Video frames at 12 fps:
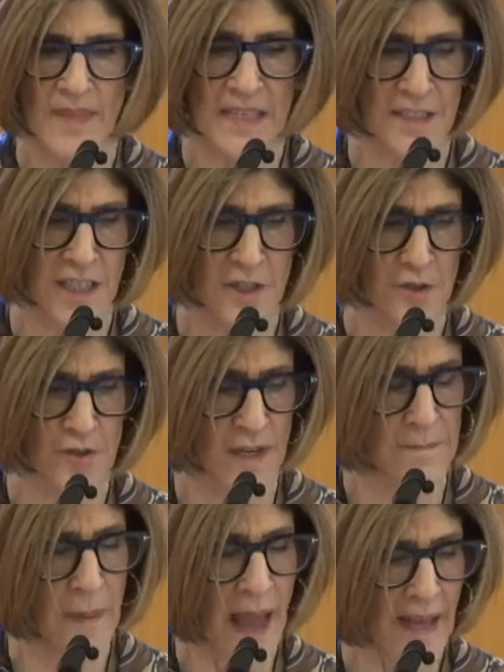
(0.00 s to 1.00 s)
Teachers
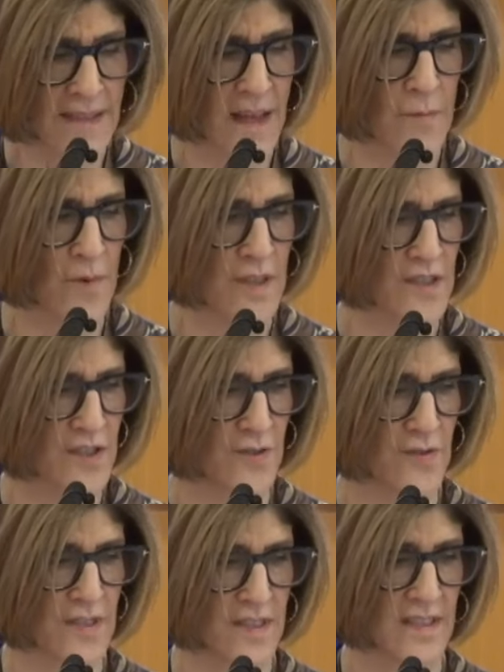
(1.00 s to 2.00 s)
unpack them with
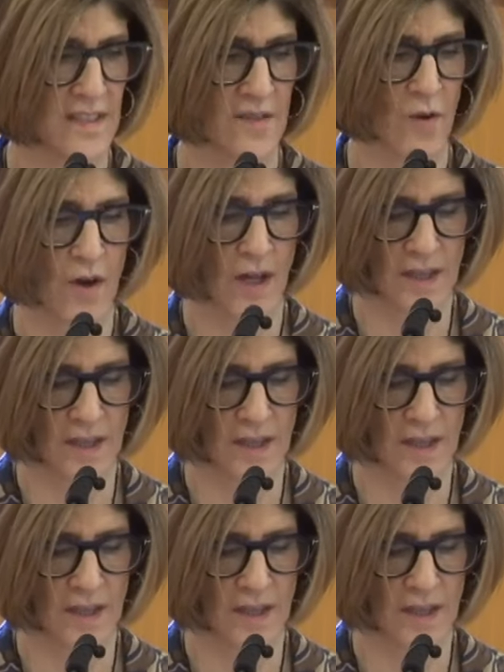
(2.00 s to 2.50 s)
students. It's all